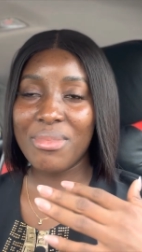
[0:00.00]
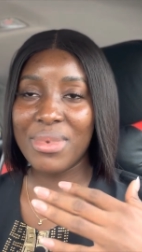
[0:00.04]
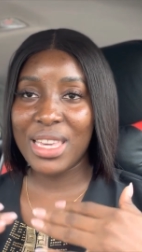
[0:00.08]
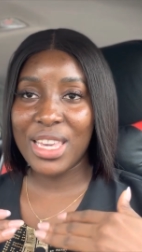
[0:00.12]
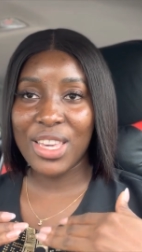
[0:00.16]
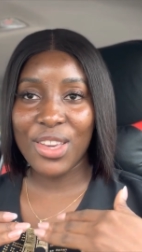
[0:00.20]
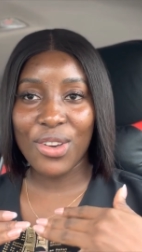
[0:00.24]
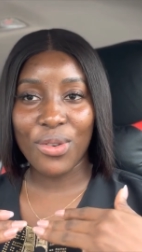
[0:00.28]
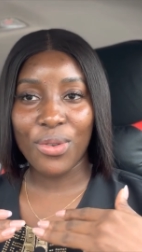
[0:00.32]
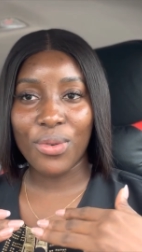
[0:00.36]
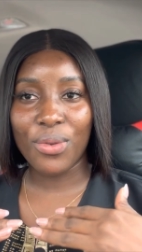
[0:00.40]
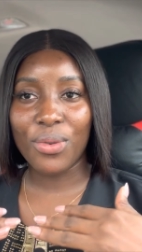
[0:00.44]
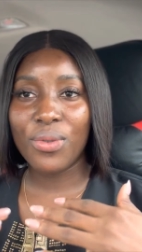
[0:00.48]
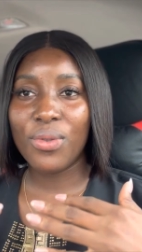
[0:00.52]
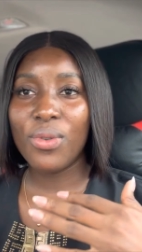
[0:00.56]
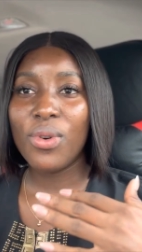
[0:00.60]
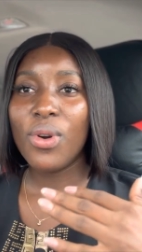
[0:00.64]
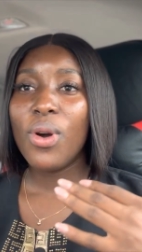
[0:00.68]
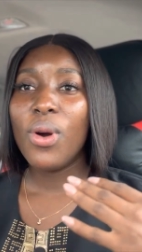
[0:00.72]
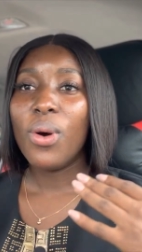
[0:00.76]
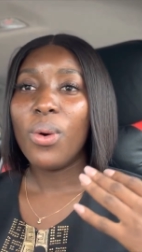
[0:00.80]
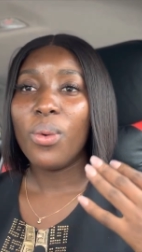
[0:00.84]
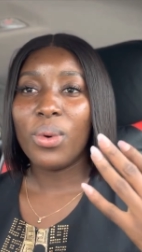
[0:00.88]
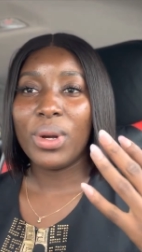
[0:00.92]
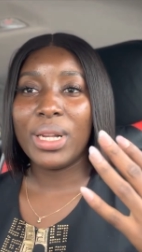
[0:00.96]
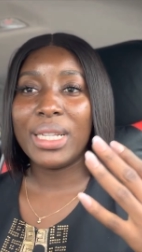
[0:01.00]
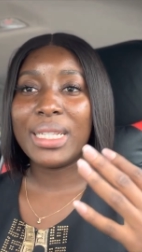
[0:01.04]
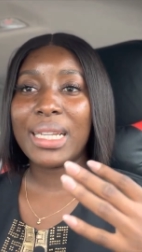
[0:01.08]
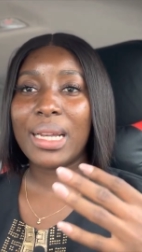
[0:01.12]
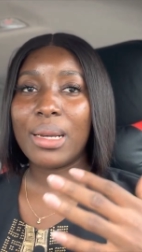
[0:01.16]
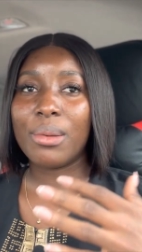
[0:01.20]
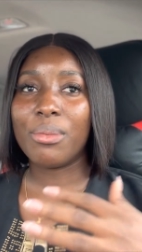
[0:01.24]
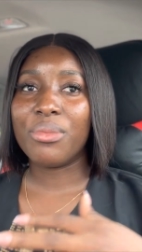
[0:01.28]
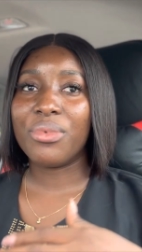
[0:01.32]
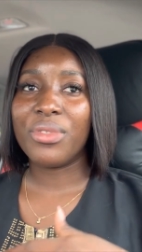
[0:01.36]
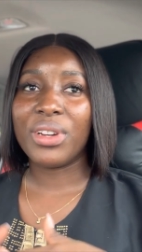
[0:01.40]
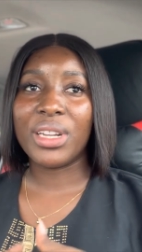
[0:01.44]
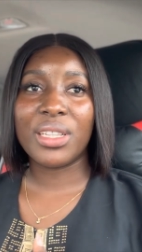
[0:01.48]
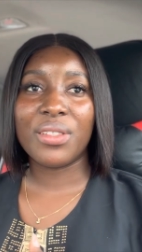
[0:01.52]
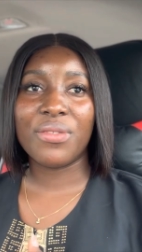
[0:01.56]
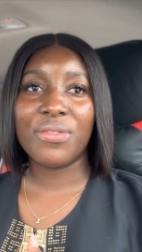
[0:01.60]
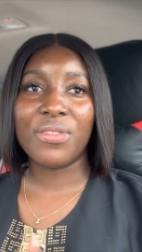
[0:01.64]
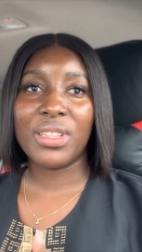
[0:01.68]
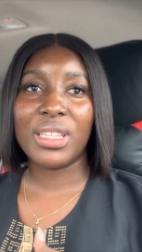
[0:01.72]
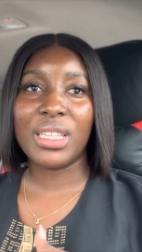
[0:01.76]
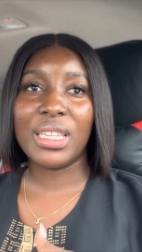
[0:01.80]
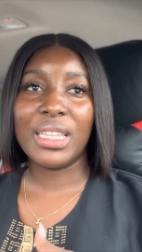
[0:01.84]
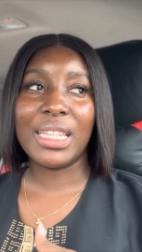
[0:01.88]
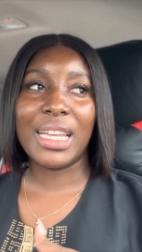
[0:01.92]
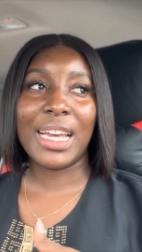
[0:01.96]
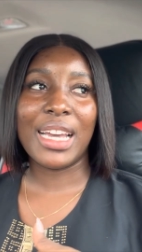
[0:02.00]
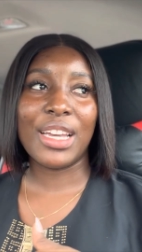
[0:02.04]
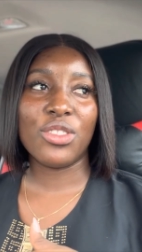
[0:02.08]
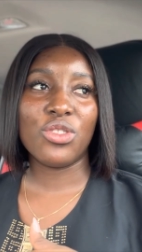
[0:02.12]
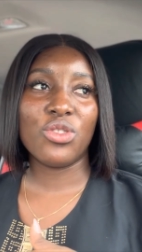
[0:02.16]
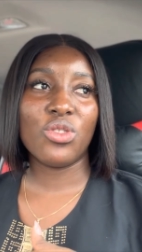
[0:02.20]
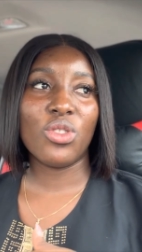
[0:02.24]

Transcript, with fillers: me oh, once i'm breastfeeding i